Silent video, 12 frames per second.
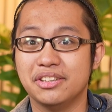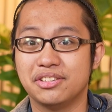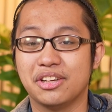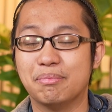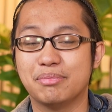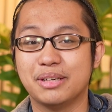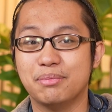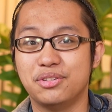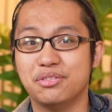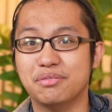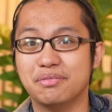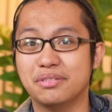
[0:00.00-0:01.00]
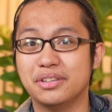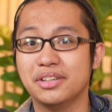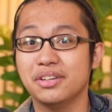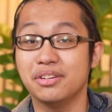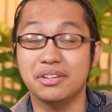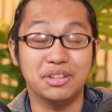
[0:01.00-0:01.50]
sometimes yung
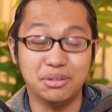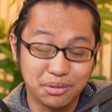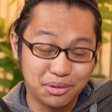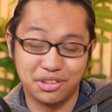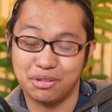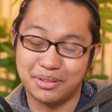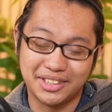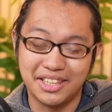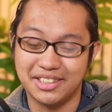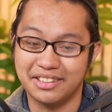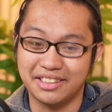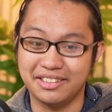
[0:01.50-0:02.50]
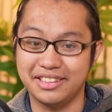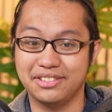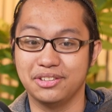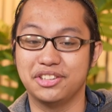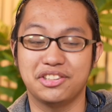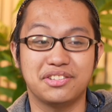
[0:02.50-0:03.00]
gusto mo talagang
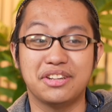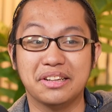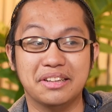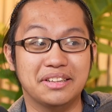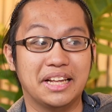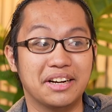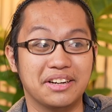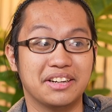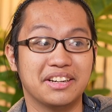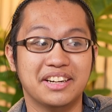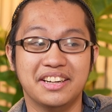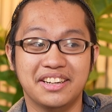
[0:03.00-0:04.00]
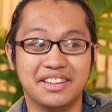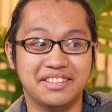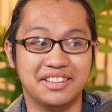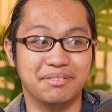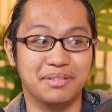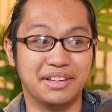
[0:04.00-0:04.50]
i-research, it's not there.
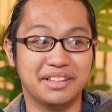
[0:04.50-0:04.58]
'Di ba?